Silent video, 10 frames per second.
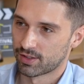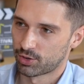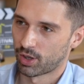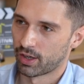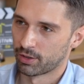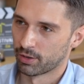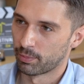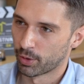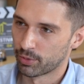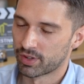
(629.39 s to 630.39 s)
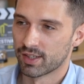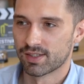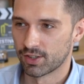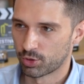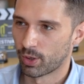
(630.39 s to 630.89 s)
and China are both in a
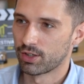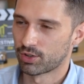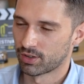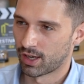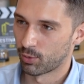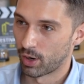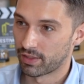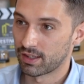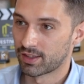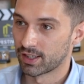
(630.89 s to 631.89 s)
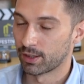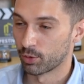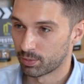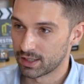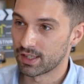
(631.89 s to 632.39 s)
situation now where they think it
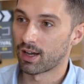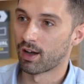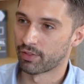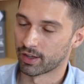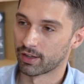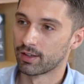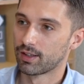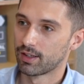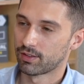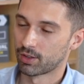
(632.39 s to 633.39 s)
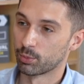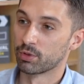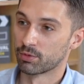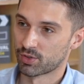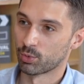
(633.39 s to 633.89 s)
would be the other that
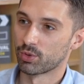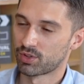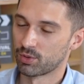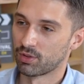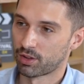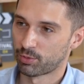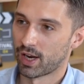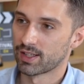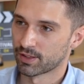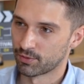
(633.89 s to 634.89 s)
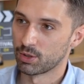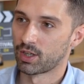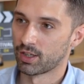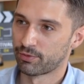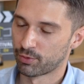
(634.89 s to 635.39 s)
would resort to the threat of
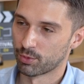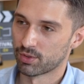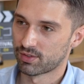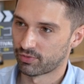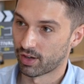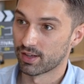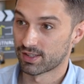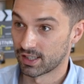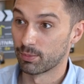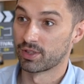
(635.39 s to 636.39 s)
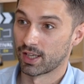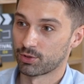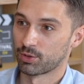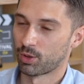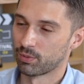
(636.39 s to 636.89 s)
nuclear force first in a
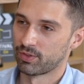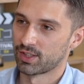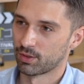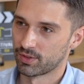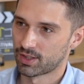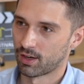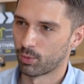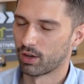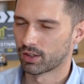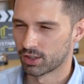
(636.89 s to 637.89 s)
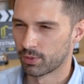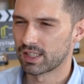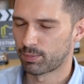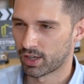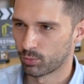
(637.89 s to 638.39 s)
potential conflict over Taiwan. Can you
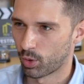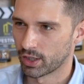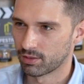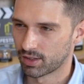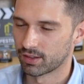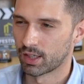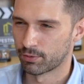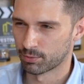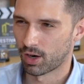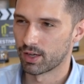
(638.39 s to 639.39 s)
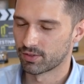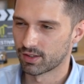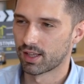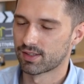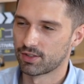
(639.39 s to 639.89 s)
explain why you think they've arrived at
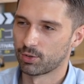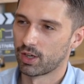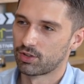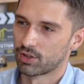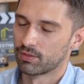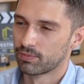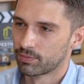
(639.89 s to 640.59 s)
that situation?